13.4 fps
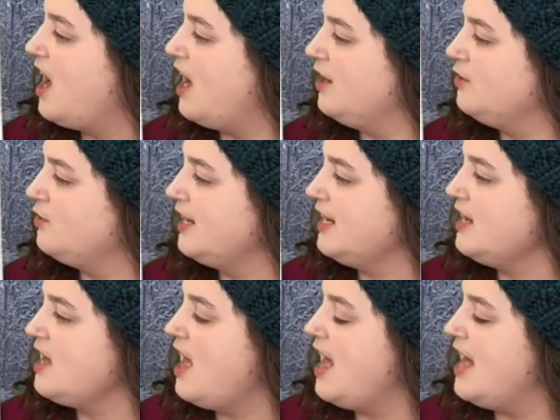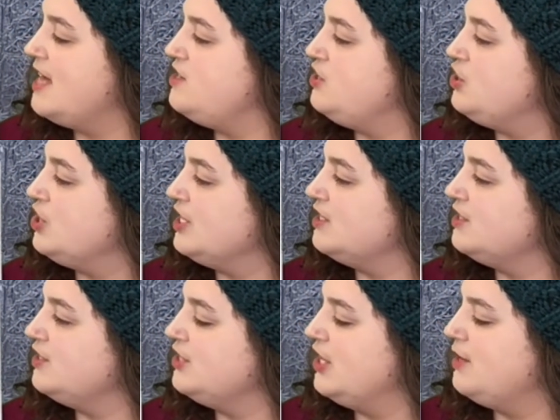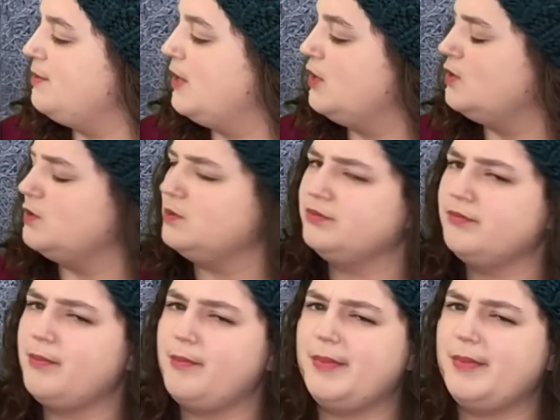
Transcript: hungry, and chilled to the bone,